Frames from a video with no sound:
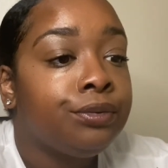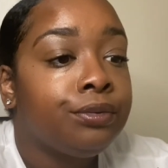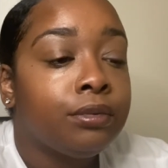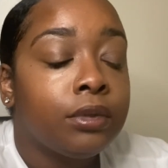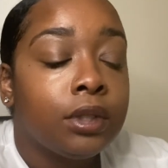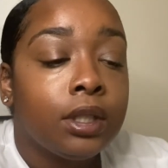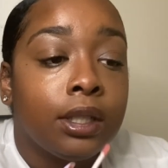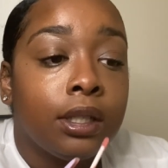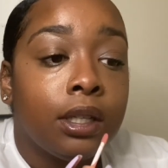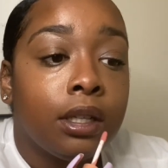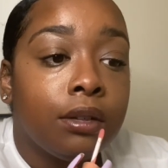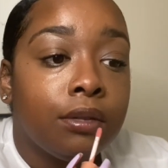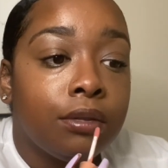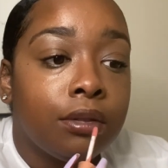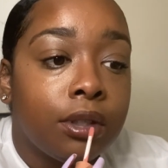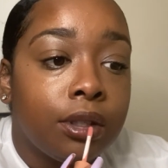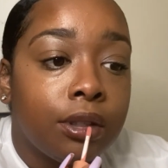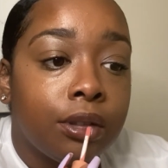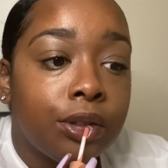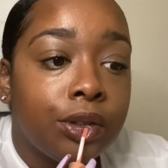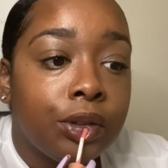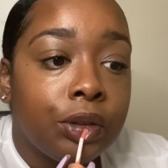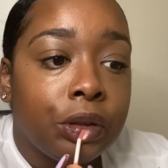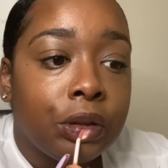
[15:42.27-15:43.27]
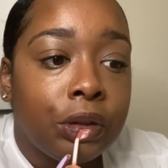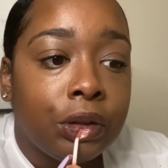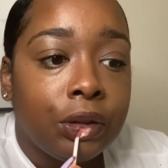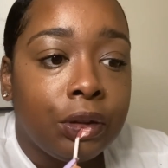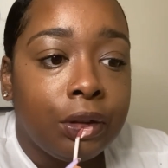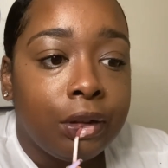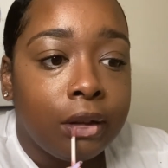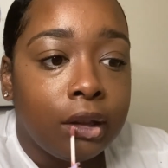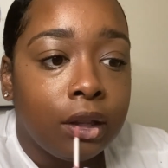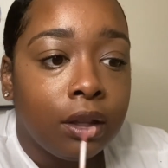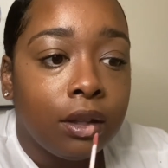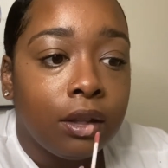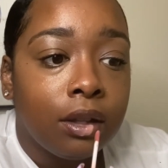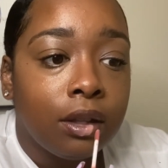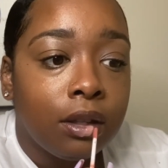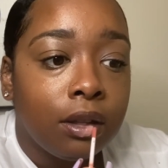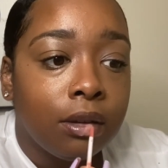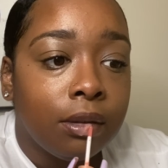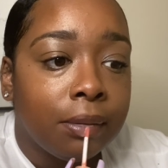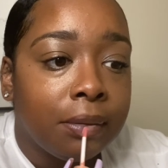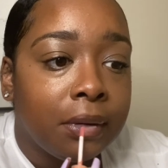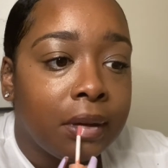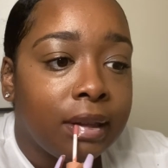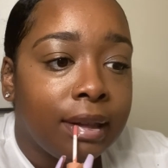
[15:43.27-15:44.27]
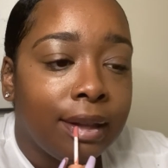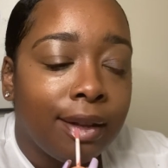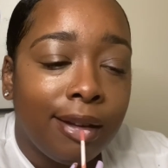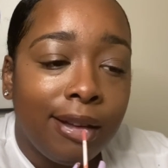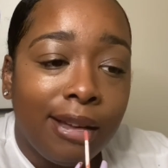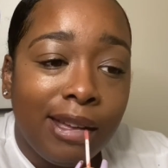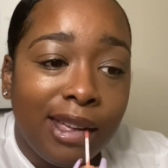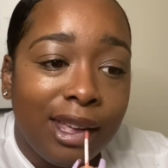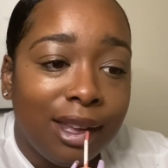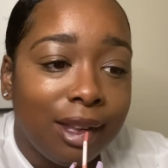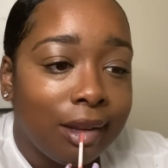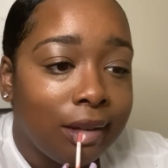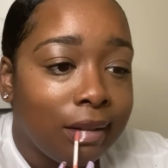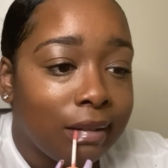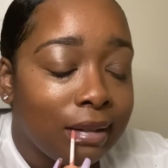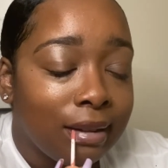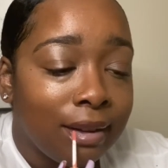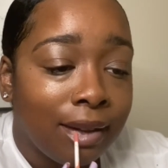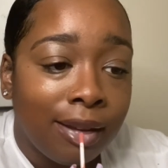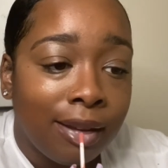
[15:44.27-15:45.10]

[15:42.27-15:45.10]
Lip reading: to give just some gloss.